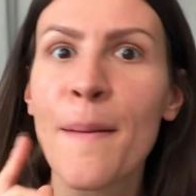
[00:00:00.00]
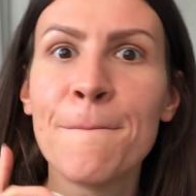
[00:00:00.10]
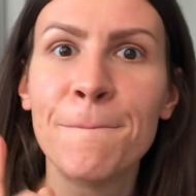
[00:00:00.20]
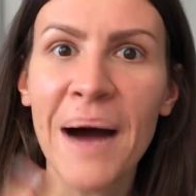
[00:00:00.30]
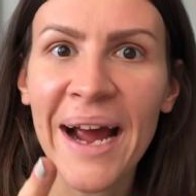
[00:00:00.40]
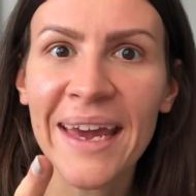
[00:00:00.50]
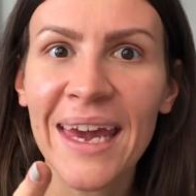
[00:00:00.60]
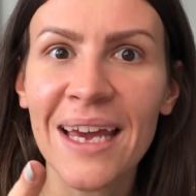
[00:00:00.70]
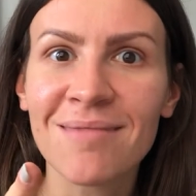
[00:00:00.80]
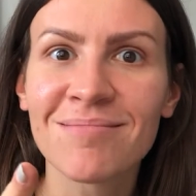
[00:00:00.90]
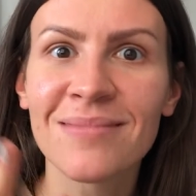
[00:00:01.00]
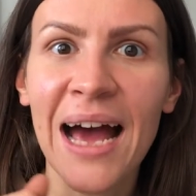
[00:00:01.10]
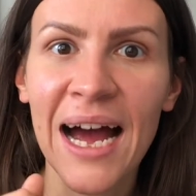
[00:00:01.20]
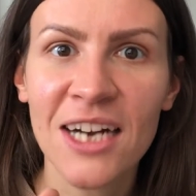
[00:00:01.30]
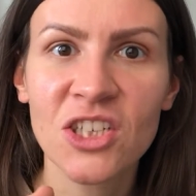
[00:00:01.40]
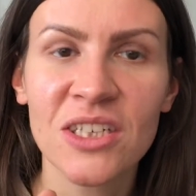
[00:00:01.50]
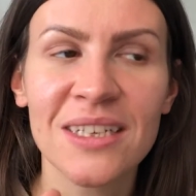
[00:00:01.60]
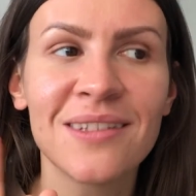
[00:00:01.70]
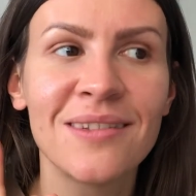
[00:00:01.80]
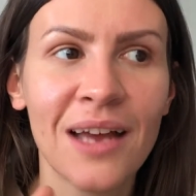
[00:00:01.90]
Banking.
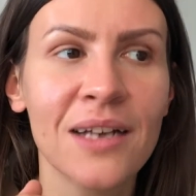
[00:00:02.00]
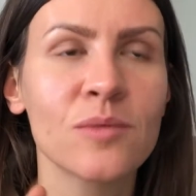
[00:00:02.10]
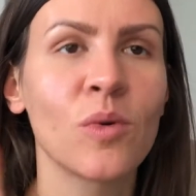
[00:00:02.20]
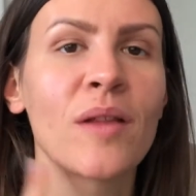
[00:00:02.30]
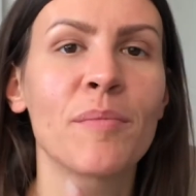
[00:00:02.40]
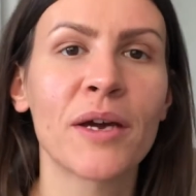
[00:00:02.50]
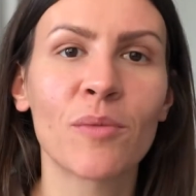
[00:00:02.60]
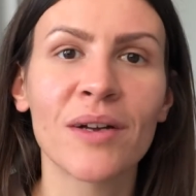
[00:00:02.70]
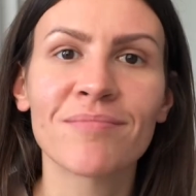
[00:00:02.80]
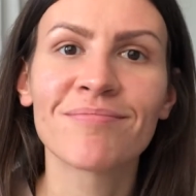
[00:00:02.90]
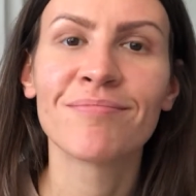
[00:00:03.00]
Actually, that's one big one